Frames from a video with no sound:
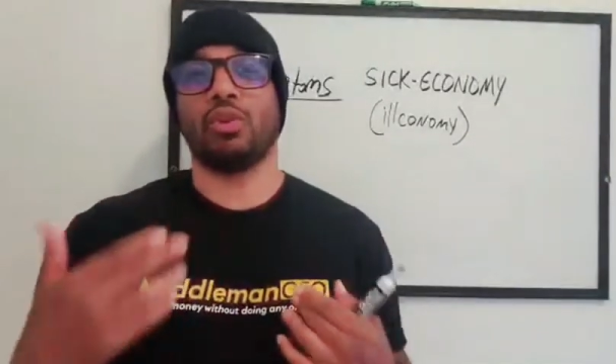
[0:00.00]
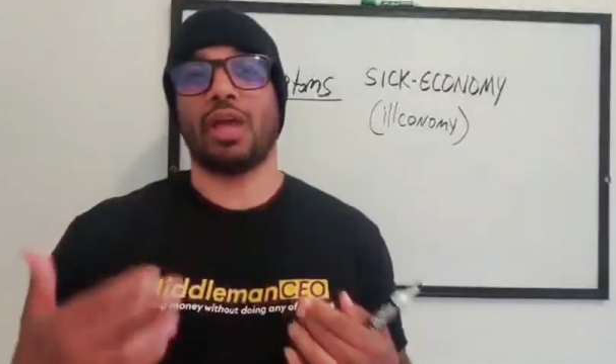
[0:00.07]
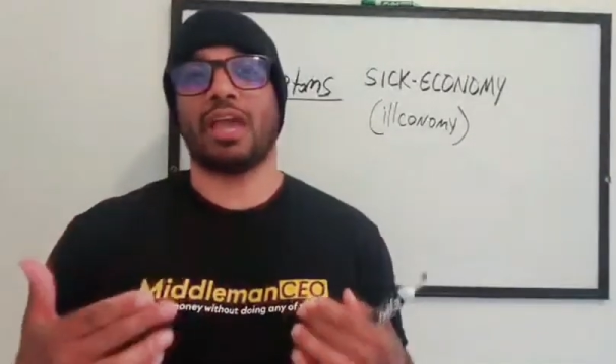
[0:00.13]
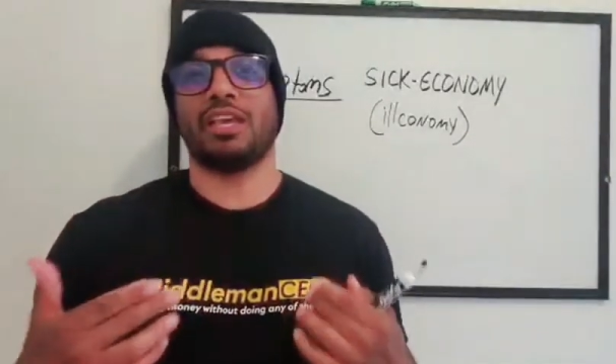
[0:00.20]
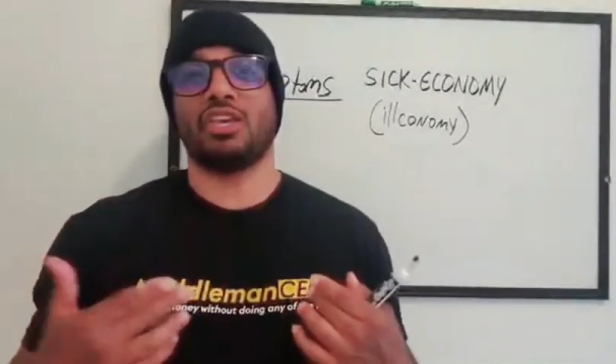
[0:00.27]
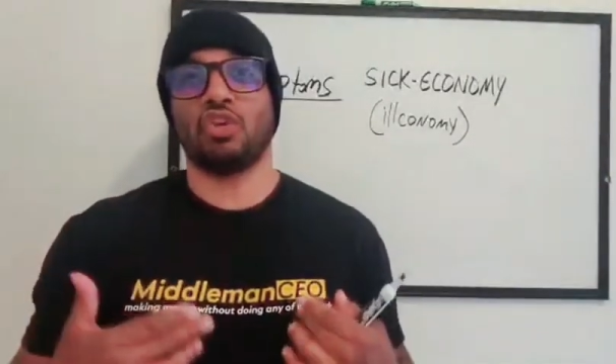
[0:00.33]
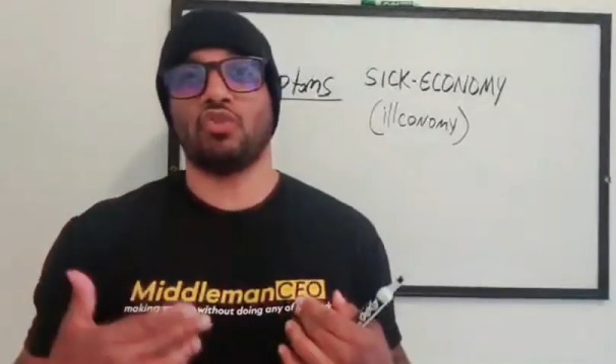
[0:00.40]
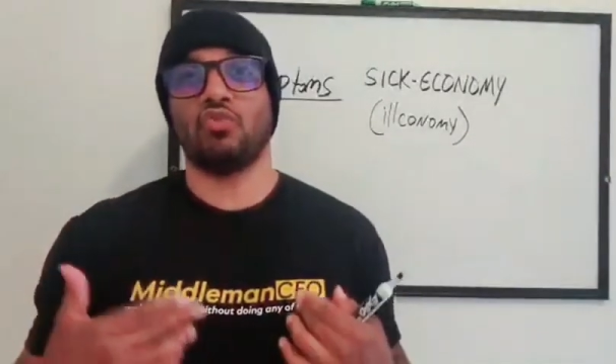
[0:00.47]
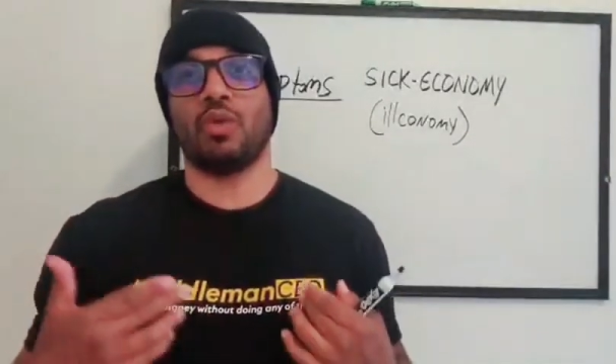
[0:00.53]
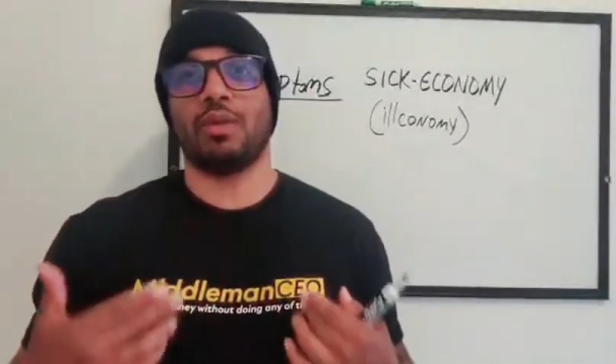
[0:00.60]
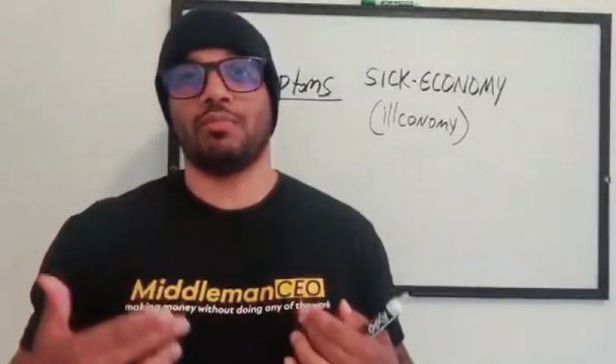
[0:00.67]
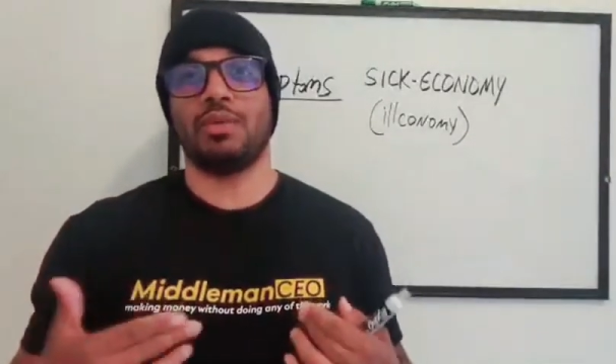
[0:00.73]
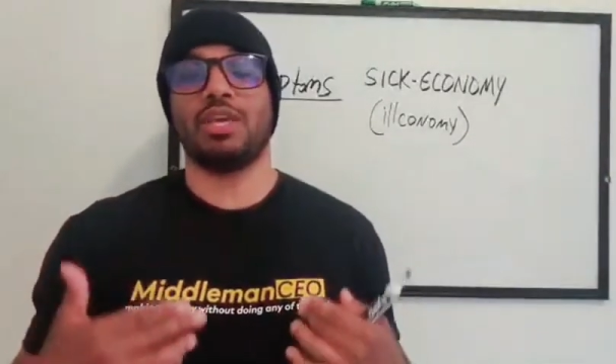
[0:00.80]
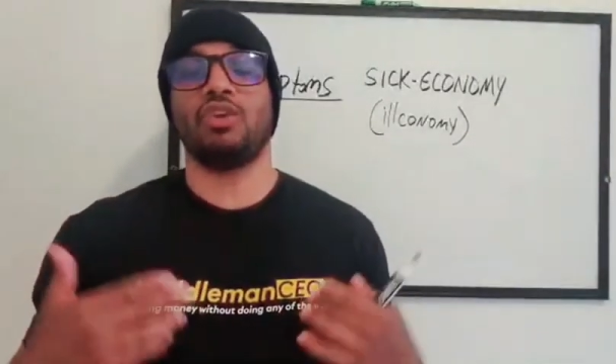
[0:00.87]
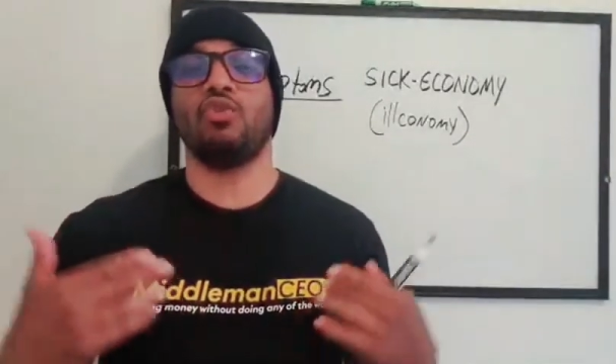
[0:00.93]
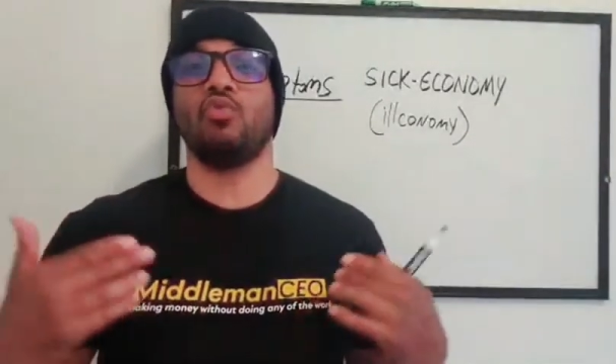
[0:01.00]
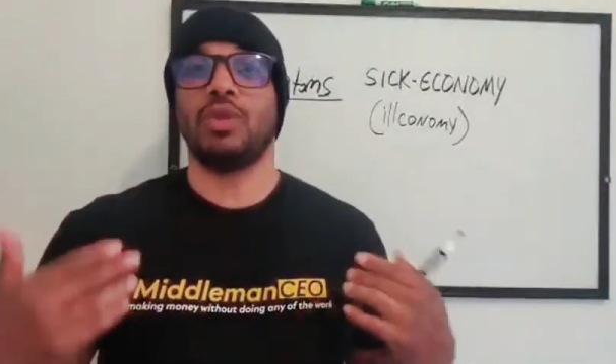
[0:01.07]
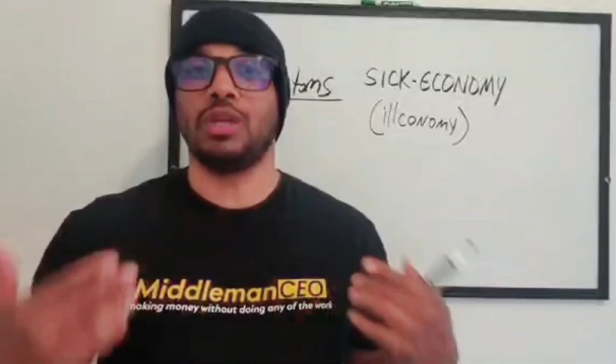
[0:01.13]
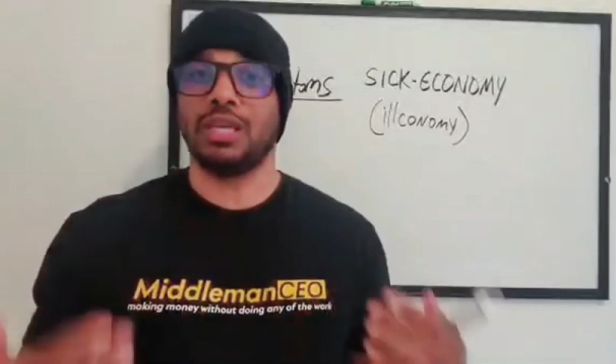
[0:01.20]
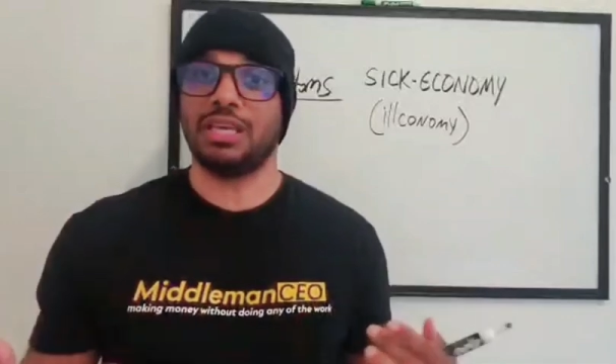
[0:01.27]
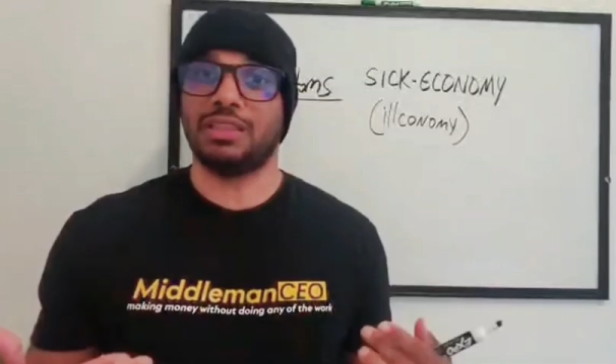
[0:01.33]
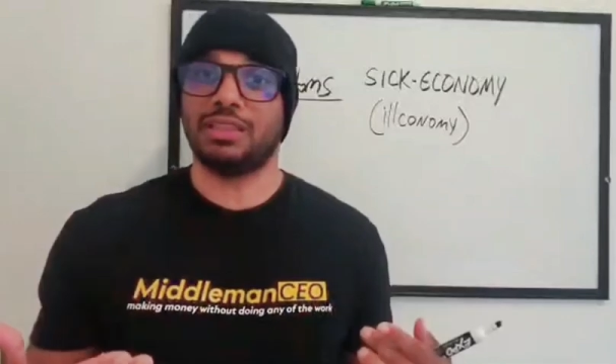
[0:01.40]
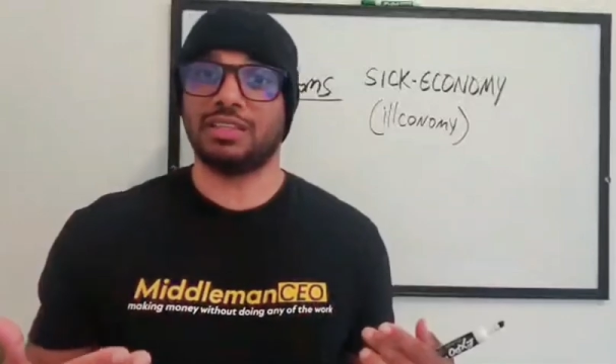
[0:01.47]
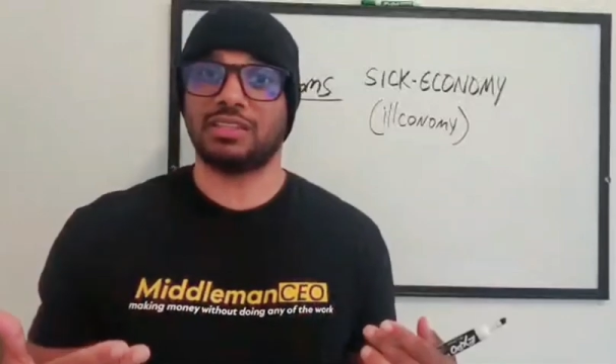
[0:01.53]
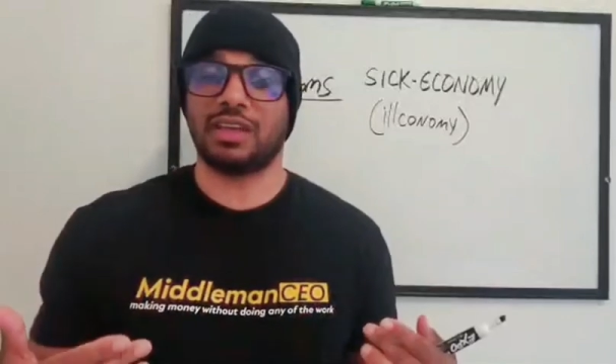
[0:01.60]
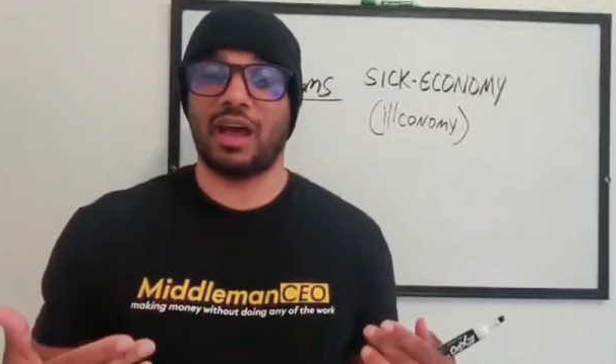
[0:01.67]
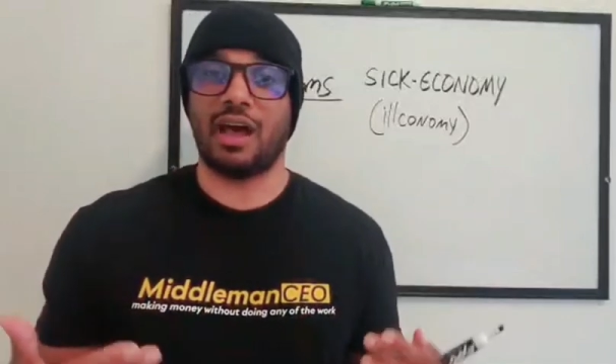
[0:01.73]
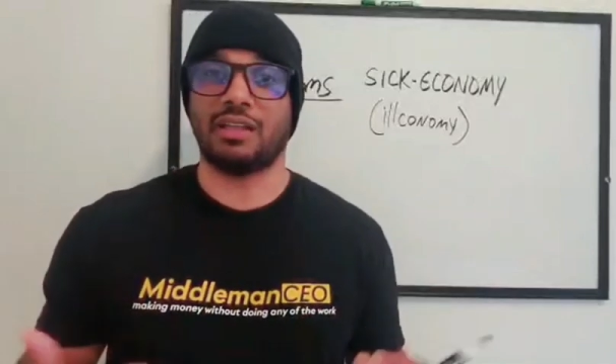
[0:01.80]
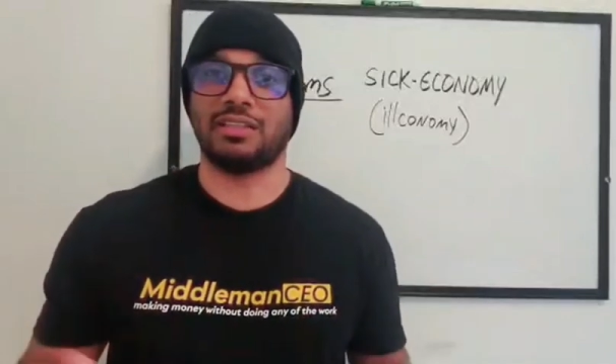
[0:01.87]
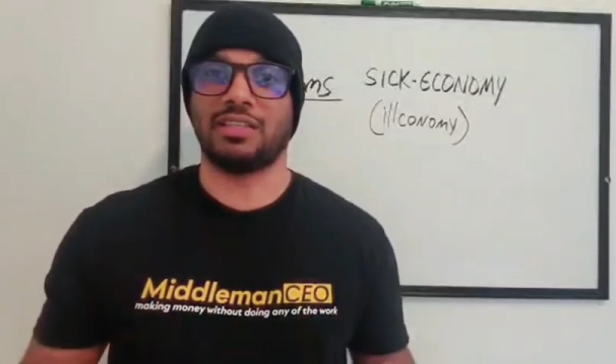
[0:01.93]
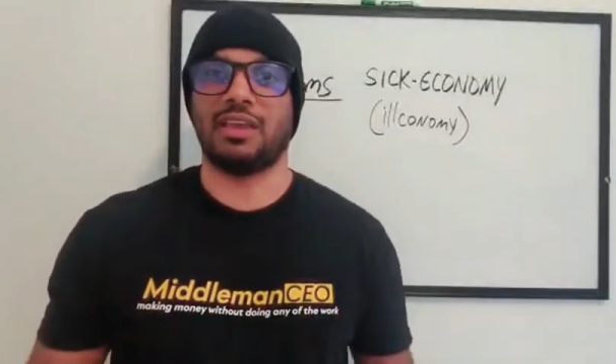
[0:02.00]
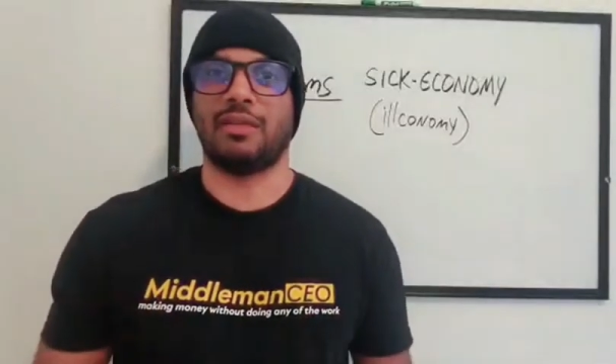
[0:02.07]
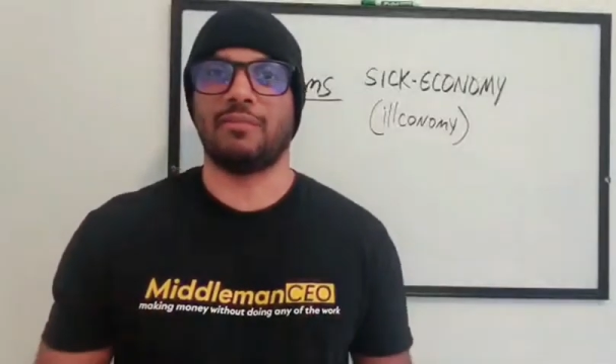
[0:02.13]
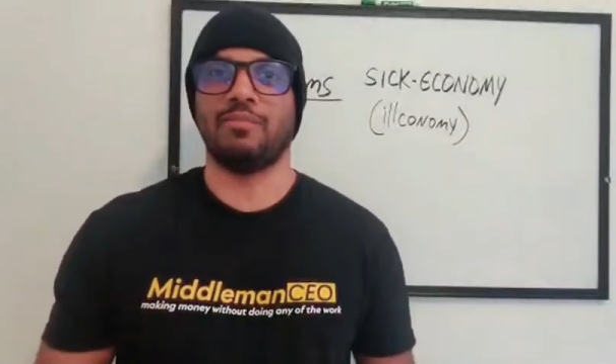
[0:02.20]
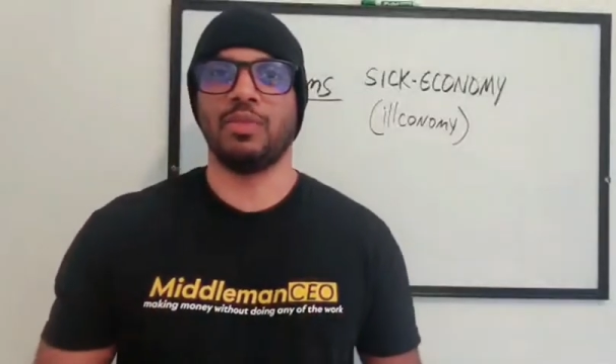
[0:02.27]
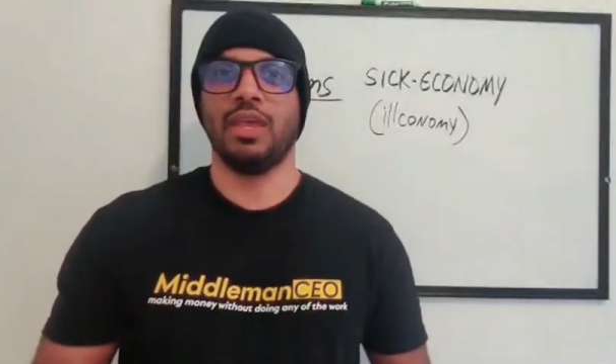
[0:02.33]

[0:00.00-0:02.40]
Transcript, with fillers: like you and me who need this content.